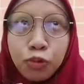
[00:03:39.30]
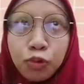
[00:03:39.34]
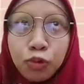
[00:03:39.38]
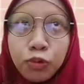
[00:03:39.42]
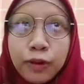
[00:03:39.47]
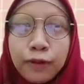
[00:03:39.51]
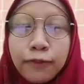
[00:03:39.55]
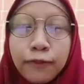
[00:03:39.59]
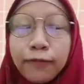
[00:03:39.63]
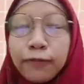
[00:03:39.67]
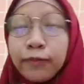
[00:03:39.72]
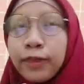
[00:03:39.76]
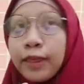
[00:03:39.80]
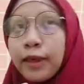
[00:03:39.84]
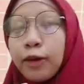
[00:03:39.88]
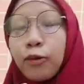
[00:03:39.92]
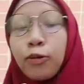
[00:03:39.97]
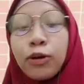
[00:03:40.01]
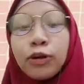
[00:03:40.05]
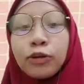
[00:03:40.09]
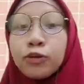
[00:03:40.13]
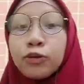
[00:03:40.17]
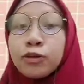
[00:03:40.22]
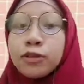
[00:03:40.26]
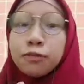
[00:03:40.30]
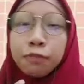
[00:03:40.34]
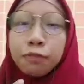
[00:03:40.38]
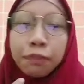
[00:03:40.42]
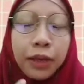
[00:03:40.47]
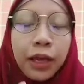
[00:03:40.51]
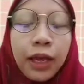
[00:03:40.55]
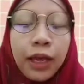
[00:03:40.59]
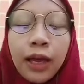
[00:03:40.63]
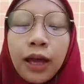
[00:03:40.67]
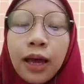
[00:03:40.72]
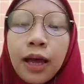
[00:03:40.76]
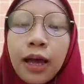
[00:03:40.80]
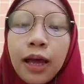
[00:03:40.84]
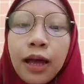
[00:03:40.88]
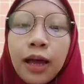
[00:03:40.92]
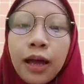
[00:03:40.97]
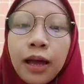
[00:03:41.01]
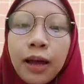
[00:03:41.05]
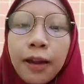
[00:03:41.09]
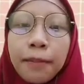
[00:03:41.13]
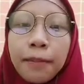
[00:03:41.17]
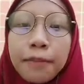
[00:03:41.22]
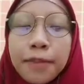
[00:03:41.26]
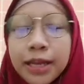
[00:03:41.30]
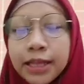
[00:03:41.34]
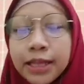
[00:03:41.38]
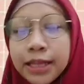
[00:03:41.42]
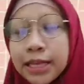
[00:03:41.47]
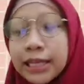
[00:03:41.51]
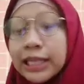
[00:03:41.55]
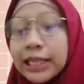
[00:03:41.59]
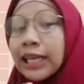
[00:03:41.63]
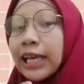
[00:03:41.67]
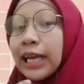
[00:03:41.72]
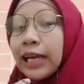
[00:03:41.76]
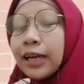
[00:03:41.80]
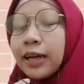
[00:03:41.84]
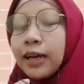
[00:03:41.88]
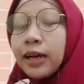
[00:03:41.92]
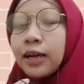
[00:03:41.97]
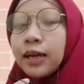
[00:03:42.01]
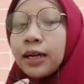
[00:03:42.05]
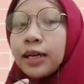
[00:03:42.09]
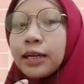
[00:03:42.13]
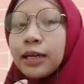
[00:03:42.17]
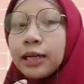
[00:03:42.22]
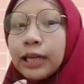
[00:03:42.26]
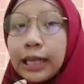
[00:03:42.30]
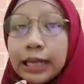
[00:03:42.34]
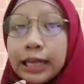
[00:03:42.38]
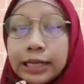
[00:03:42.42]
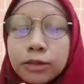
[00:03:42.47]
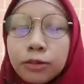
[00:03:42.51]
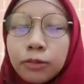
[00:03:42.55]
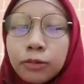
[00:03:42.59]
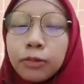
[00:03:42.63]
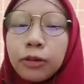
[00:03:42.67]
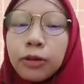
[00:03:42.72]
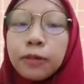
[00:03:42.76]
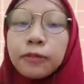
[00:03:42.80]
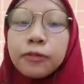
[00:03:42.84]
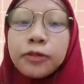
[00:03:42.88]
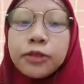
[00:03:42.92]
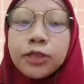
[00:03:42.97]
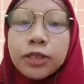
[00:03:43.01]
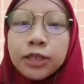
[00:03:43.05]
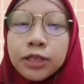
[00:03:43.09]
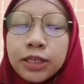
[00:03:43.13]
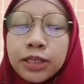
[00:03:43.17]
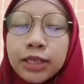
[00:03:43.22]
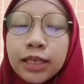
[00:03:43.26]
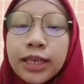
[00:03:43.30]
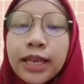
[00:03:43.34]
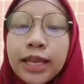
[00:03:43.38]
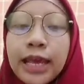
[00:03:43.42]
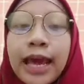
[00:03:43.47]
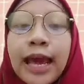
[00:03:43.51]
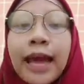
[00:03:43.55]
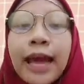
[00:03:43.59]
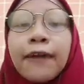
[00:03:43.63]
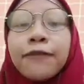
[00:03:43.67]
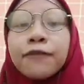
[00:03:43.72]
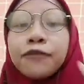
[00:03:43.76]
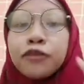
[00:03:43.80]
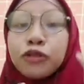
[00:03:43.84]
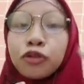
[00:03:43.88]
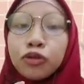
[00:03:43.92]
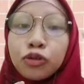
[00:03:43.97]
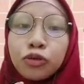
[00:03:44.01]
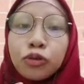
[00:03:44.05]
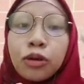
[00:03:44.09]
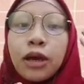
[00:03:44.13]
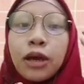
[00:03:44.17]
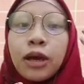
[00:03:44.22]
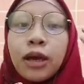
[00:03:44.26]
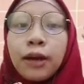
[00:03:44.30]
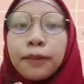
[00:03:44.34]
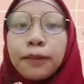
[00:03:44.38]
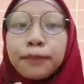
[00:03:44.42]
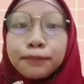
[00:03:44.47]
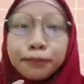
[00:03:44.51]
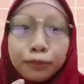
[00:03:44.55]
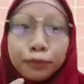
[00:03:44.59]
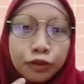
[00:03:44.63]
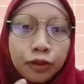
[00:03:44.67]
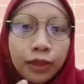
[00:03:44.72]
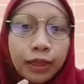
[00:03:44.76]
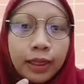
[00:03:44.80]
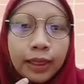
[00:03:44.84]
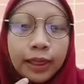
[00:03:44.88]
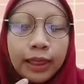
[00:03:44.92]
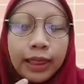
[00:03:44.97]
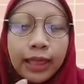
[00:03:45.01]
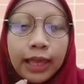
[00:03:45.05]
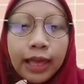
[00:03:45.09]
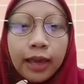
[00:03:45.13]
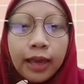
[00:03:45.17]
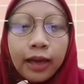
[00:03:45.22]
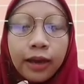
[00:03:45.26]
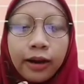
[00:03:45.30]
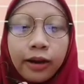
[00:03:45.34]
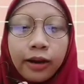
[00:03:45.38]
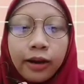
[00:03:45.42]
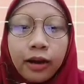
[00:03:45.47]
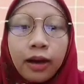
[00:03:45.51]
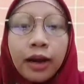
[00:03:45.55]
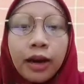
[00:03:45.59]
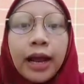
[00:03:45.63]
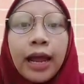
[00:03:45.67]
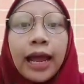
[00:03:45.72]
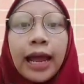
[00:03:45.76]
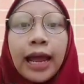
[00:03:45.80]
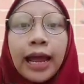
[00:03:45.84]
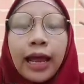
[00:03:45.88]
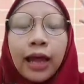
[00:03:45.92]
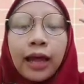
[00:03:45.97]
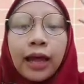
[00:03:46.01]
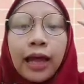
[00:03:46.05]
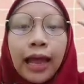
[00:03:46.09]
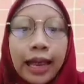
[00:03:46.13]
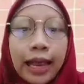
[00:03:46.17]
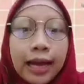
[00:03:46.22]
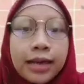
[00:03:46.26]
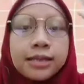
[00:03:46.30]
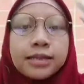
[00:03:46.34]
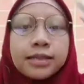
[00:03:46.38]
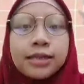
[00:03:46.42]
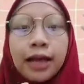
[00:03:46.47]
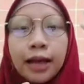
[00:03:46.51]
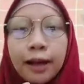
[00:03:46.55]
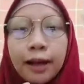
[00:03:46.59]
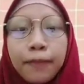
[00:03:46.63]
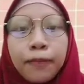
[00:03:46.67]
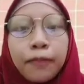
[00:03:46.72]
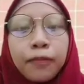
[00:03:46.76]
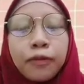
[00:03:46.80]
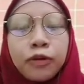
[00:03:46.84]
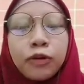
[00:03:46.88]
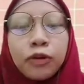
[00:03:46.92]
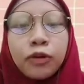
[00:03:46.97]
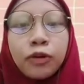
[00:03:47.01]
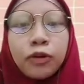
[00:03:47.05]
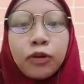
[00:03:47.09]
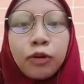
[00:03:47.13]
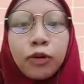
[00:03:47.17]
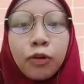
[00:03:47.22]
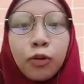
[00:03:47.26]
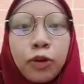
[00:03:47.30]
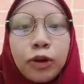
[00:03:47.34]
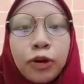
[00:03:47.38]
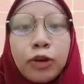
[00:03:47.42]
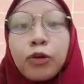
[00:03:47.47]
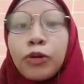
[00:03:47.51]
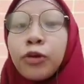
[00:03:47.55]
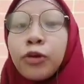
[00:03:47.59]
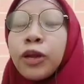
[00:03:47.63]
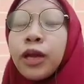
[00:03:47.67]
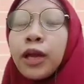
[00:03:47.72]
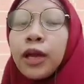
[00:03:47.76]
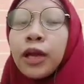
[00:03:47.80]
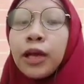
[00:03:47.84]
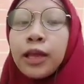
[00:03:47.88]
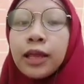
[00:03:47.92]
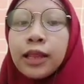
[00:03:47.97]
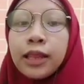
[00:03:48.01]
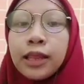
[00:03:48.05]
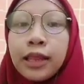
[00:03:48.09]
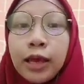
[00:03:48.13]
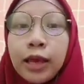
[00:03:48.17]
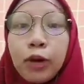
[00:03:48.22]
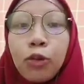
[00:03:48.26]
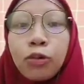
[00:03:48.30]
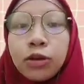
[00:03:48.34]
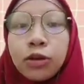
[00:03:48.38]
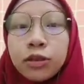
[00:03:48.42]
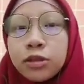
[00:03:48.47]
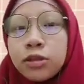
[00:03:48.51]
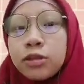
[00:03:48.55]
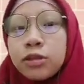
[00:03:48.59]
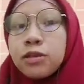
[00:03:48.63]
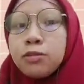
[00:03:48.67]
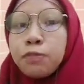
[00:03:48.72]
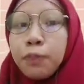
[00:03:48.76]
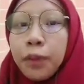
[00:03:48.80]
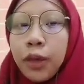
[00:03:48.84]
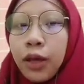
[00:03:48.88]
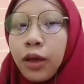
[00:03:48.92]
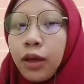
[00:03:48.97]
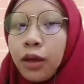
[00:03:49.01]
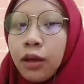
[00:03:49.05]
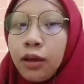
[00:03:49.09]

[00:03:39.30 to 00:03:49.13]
if they want to speak, but in a classroom conversation they have to put their hands up when they want to speak.